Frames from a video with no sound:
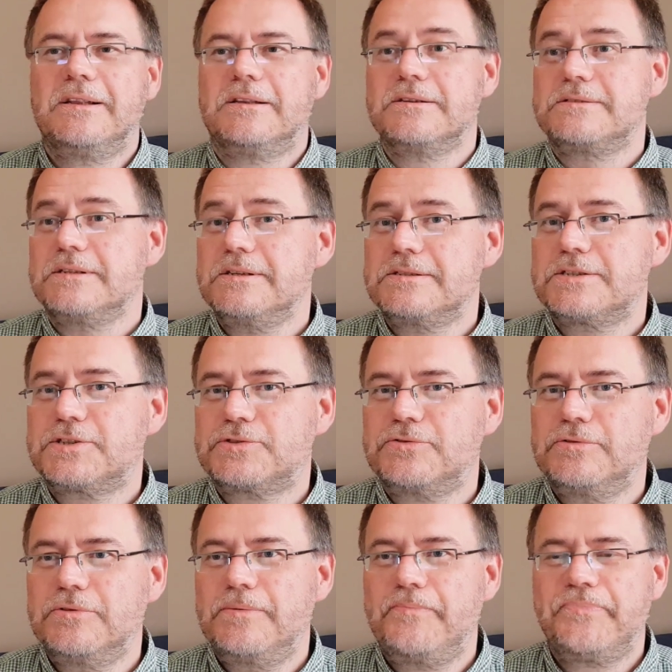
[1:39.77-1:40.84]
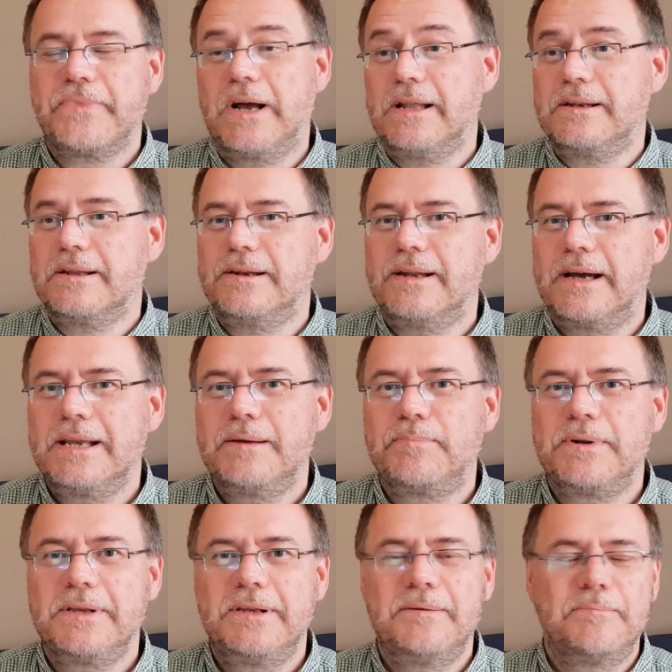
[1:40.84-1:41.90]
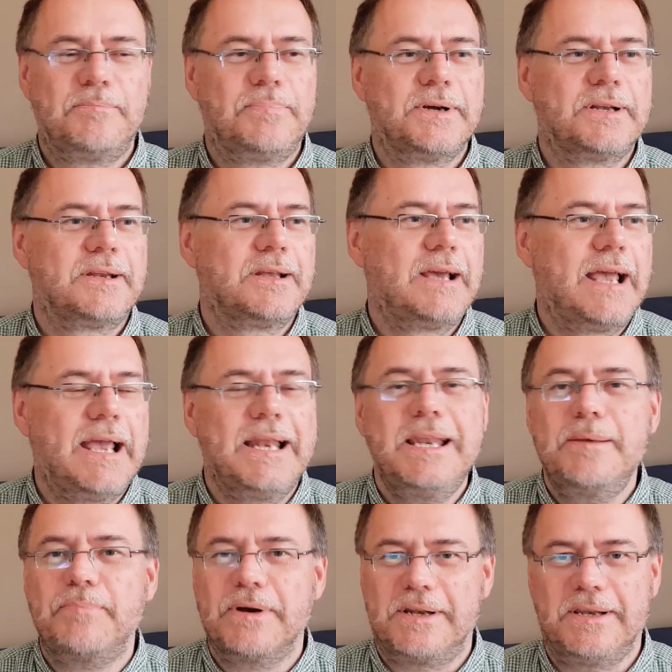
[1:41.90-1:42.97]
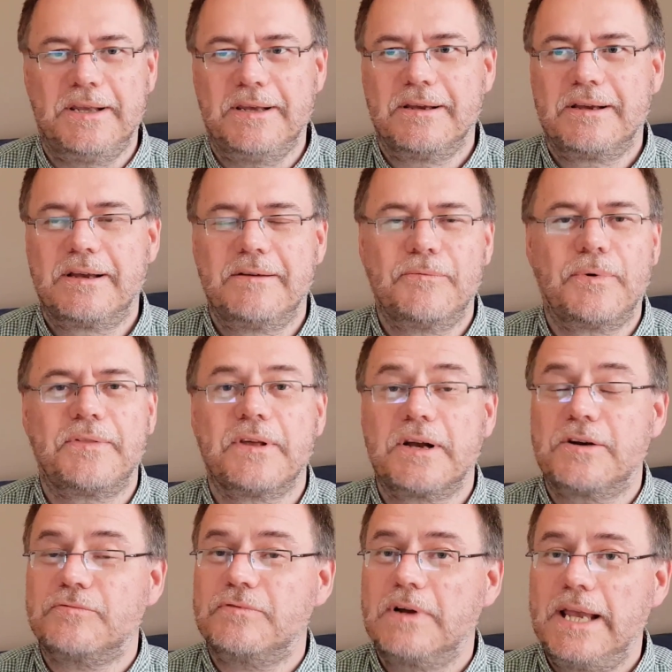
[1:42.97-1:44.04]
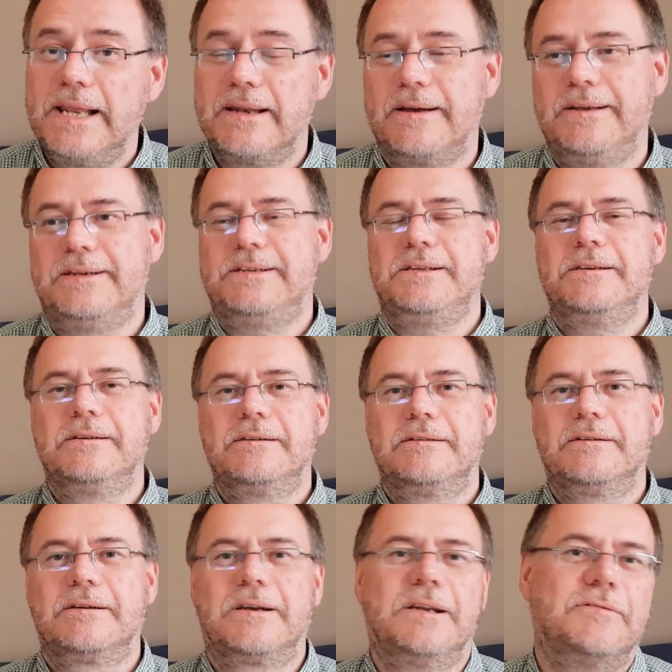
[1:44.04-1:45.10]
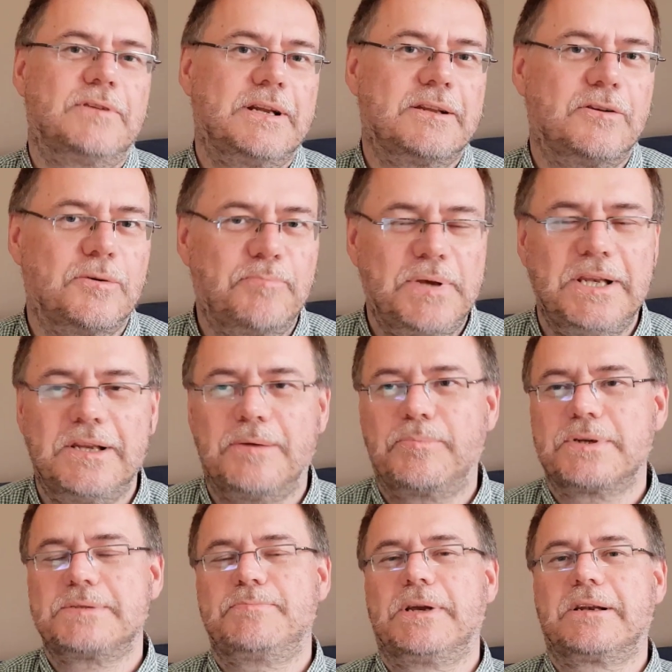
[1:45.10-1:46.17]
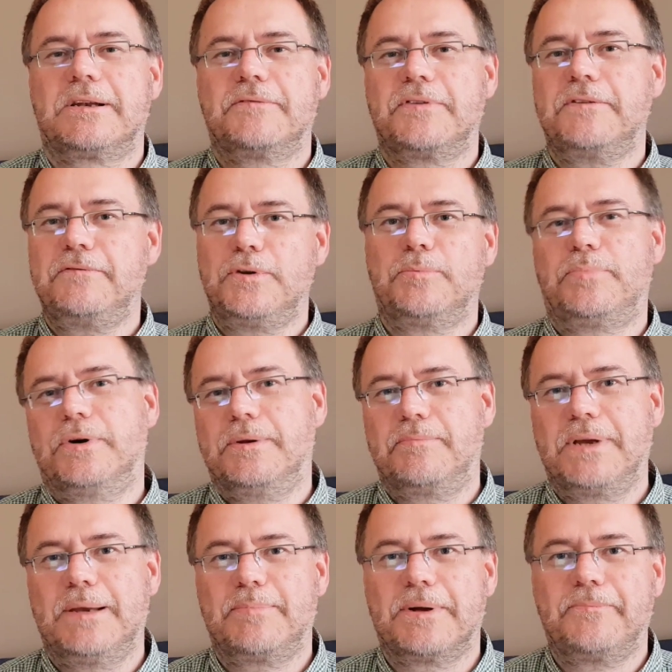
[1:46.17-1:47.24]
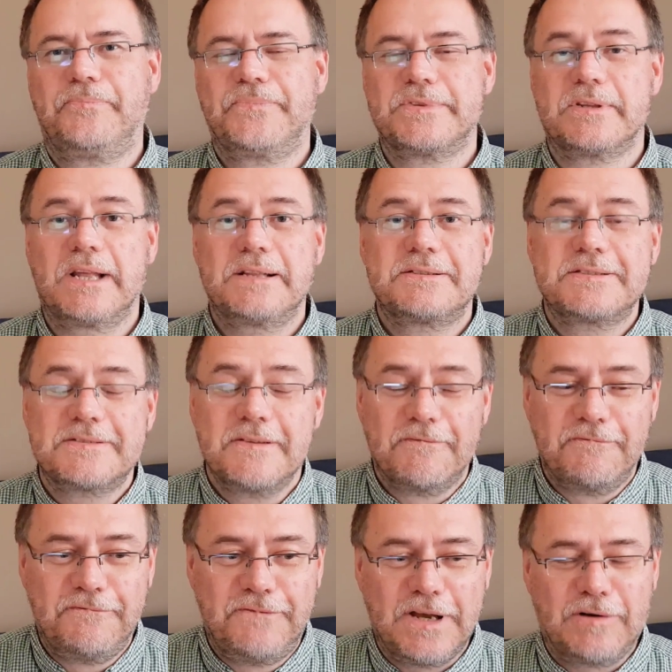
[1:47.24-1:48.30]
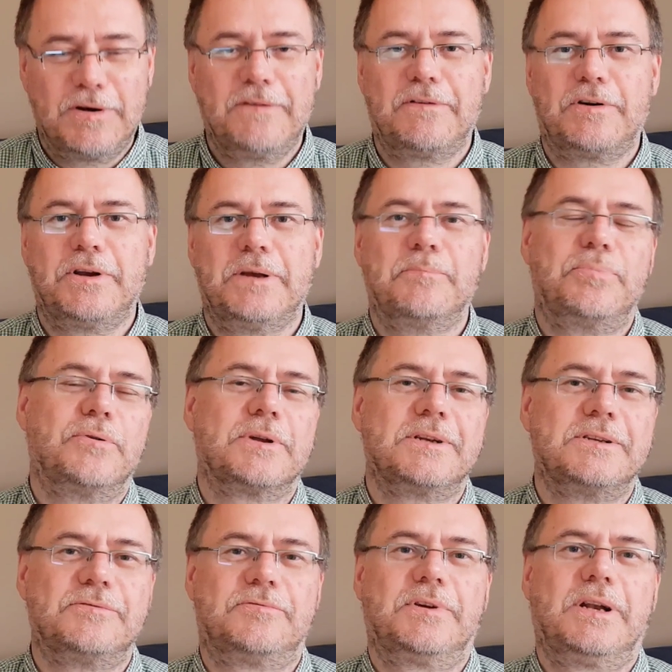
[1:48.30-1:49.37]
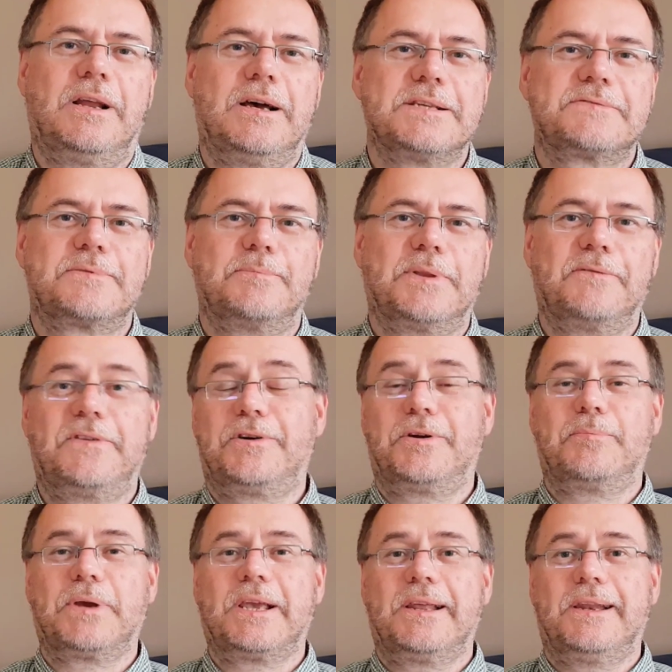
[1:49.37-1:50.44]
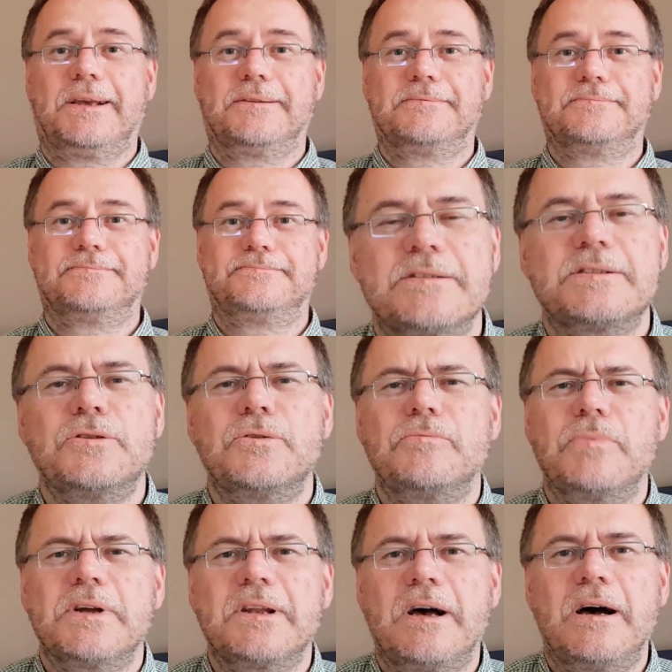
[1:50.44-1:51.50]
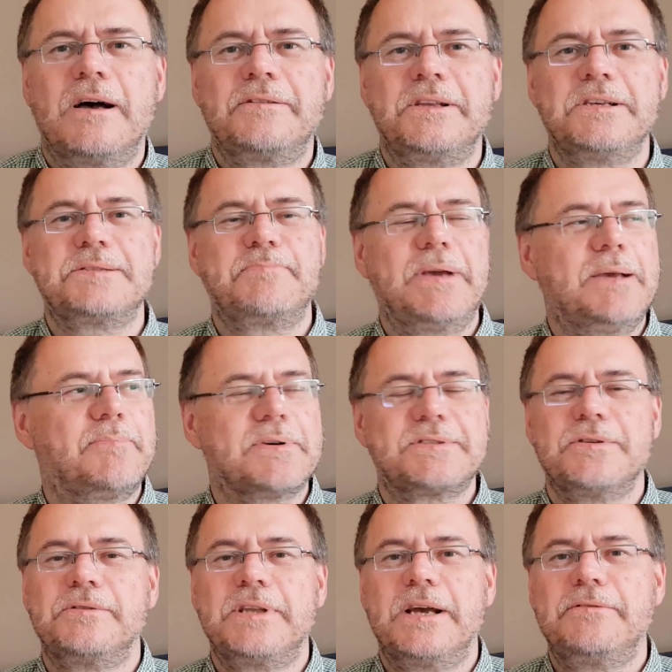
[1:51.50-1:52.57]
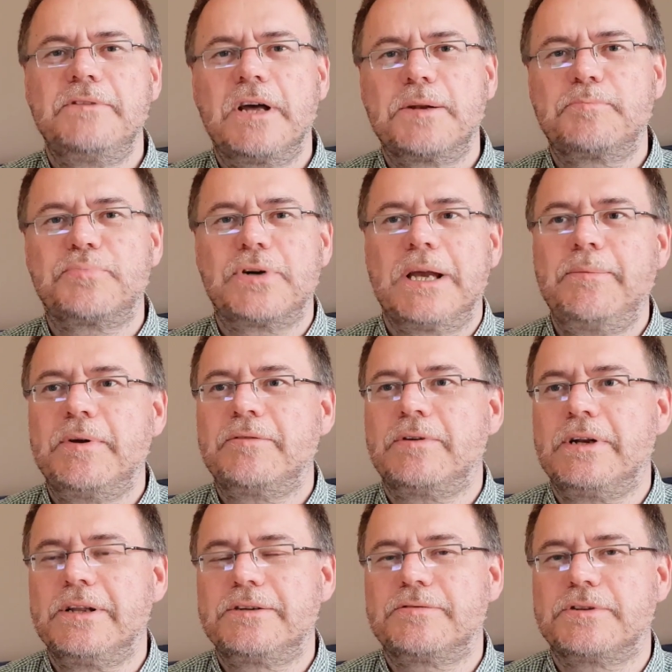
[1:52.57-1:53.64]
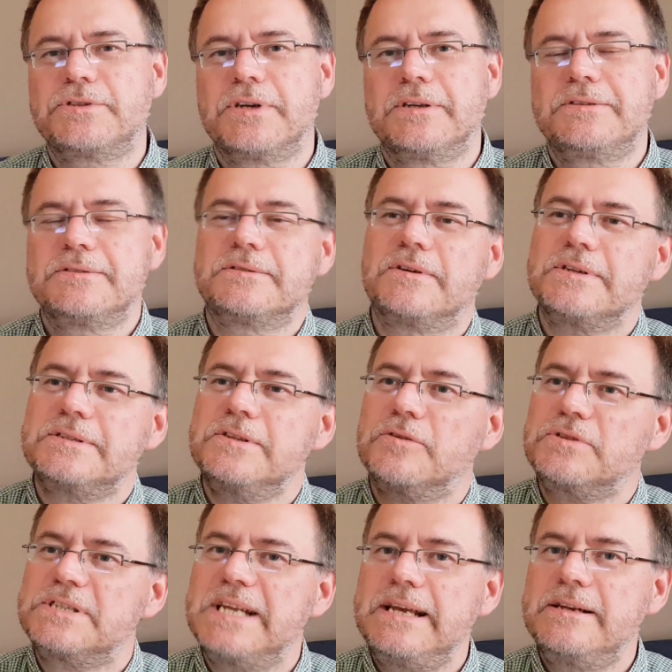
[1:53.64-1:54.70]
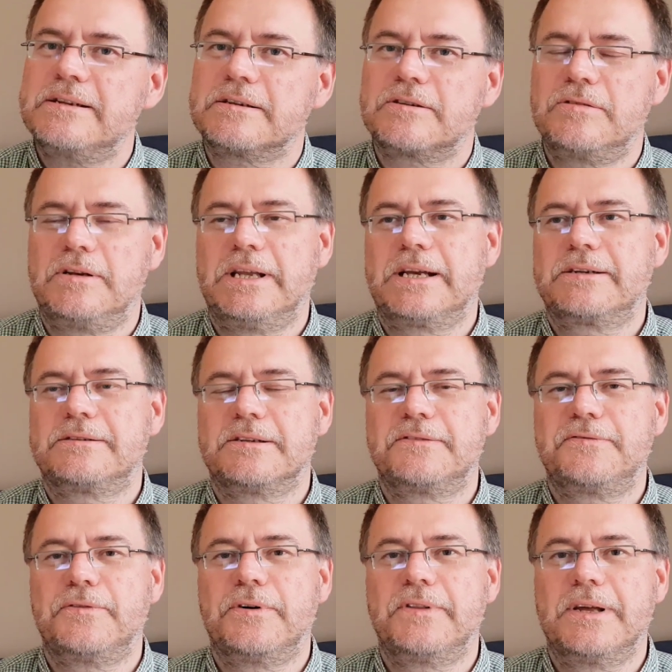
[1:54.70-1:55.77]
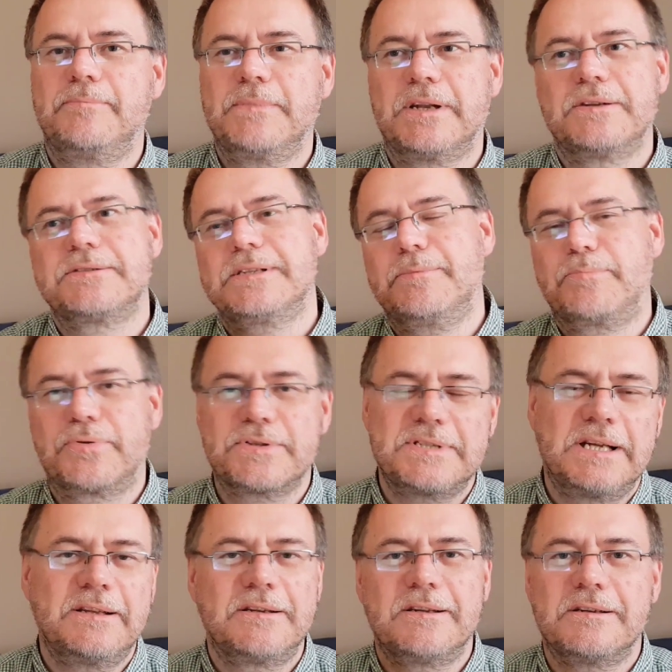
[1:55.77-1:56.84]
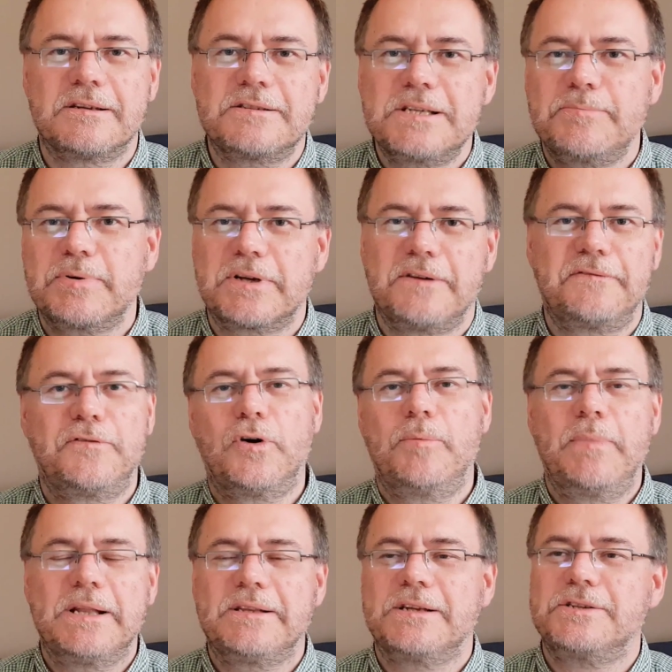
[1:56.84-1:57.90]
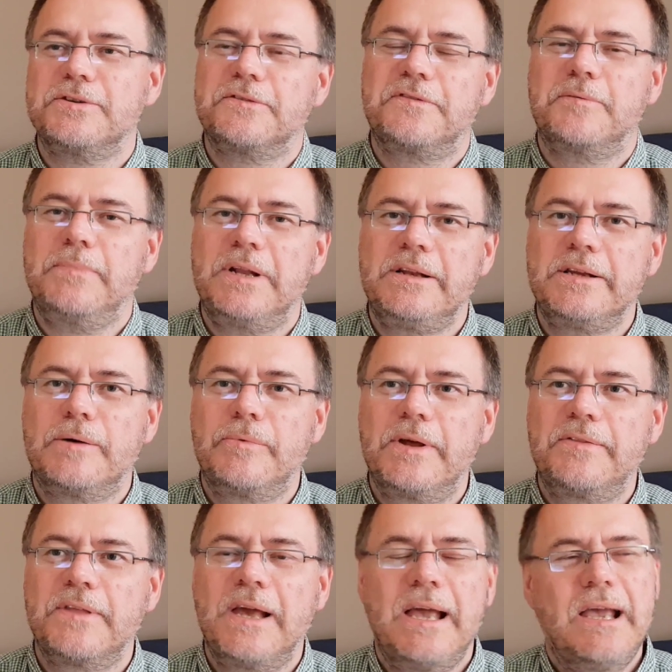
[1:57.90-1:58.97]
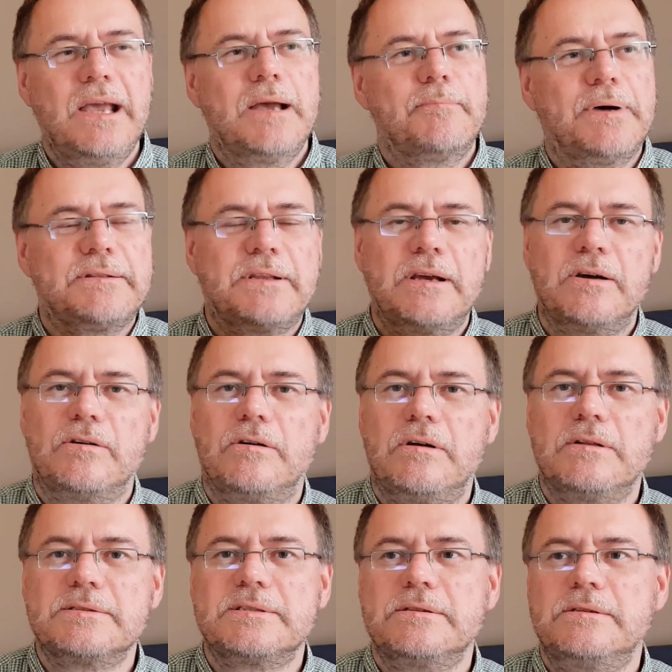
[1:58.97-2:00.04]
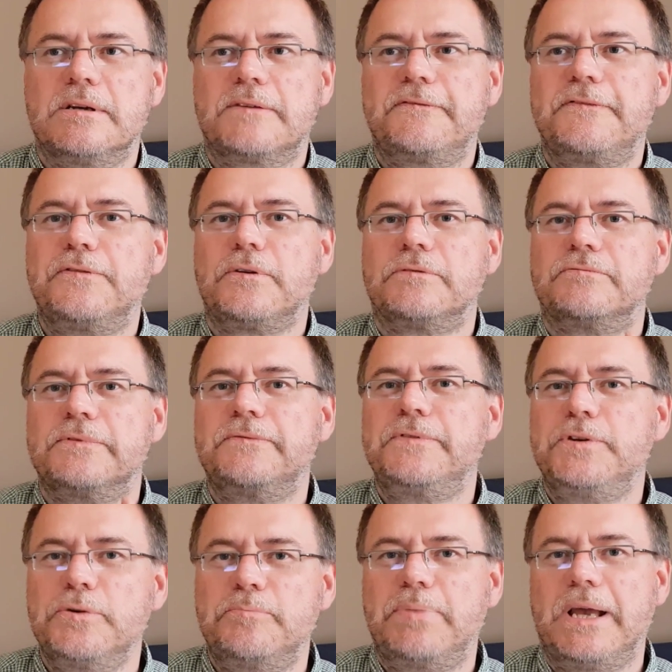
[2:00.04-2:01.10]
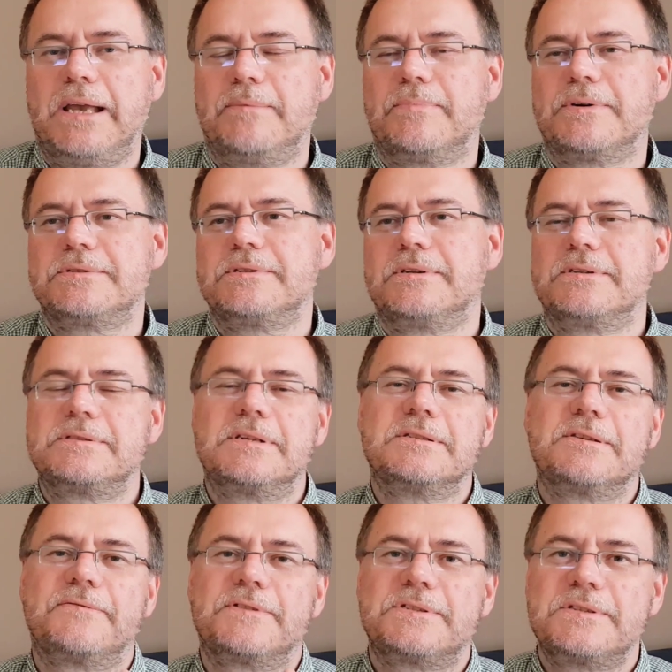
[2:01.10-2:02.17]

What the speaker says: This is true, undeniably, but anybody with a great idea can write an opinion, perspective, and viewpoint paper. So that's very, very important to realize from the very beginning. So what are these papers? So they are not primary literature, so there is no data collected for them that is then presented in the typical format that you're familiar with, but they are also not full review papers in the sense of a